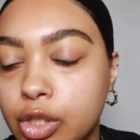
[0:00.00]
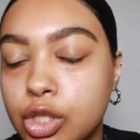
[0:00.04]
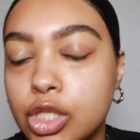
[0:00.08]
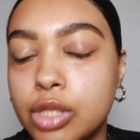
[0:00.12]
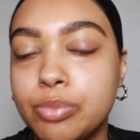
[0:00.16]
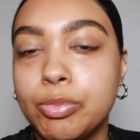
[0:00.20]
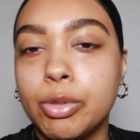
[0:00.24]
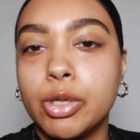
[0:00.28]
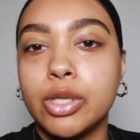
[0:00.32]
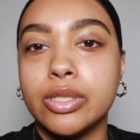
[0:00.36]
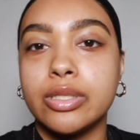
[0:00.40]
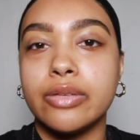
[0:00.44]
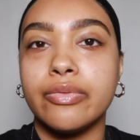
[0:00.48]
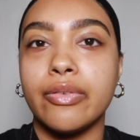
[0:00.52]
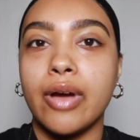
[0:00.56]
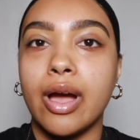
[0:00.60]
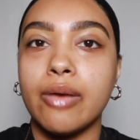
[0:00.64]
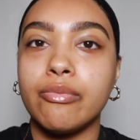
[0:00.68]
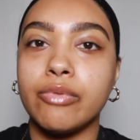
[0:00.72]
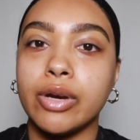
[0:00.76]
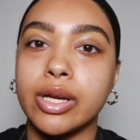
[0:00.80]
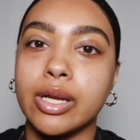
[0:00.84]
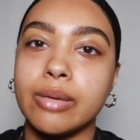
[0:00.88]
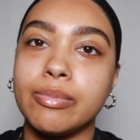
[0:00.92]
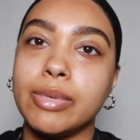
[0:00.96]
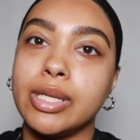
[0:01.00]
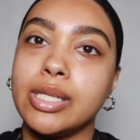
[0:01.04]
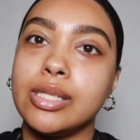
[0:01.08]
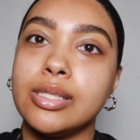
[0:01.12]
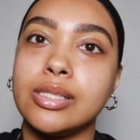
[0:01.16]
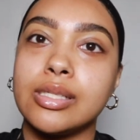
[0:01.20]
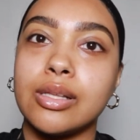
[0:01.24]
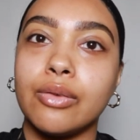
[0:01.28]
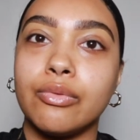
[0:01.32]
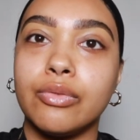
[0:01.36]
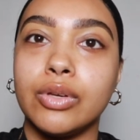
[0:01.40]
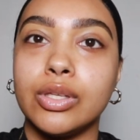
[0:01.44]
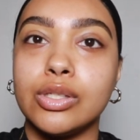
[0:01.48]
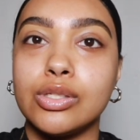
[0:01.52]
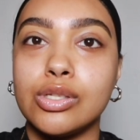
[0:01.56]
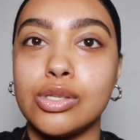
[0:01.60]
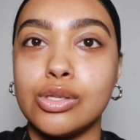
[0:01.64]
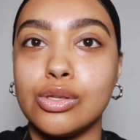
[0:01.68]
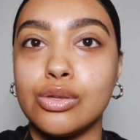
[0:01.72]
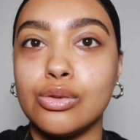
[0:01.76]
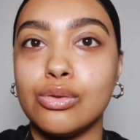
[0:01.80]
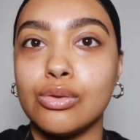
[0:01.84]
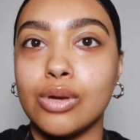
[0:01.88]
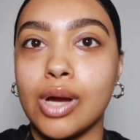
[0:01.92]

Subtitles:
Just because if I'm recommending something to you